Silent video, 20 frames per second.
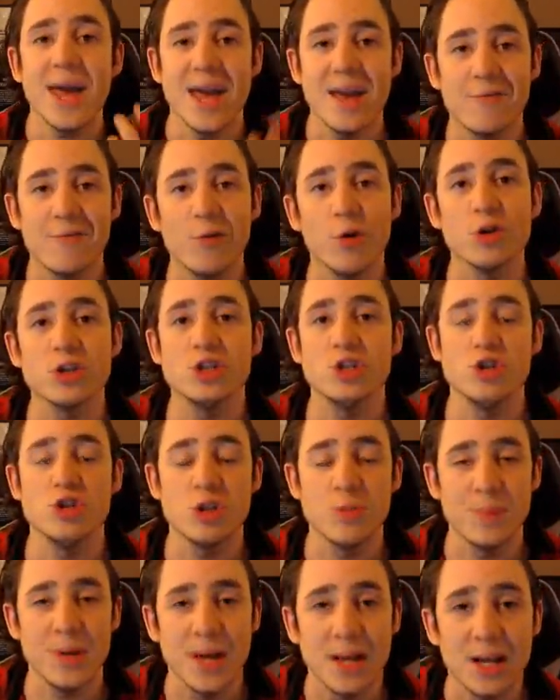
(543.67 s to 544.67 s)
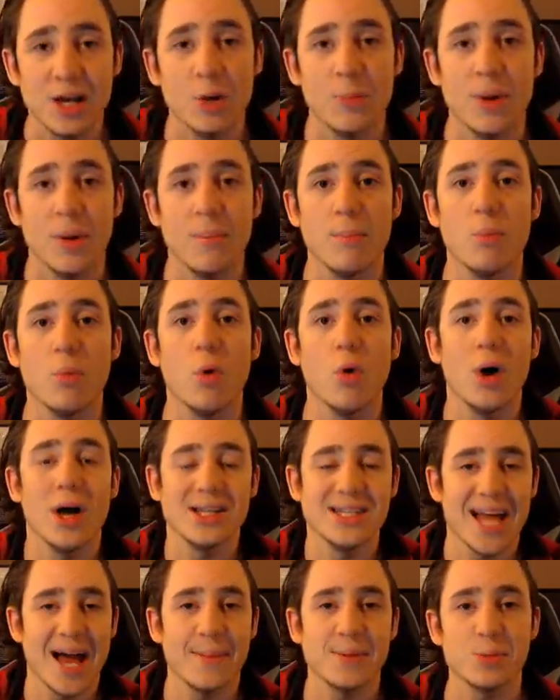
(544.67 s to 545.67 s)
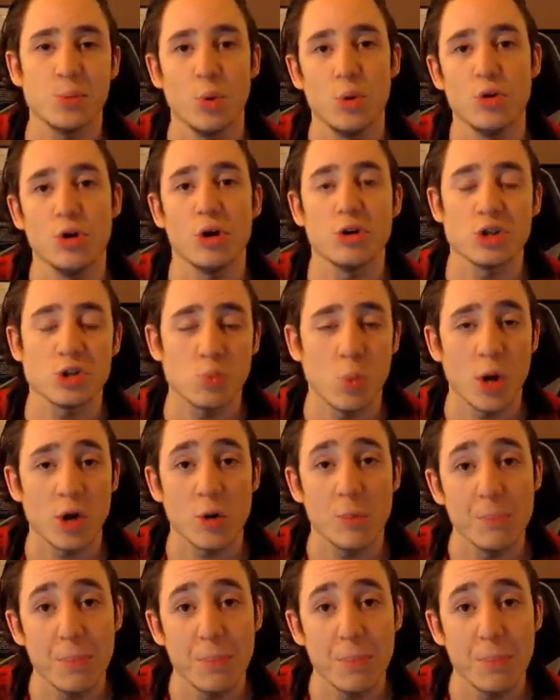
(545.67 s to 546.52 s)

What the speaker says: It forces you to be a little bit more adaptable and not just work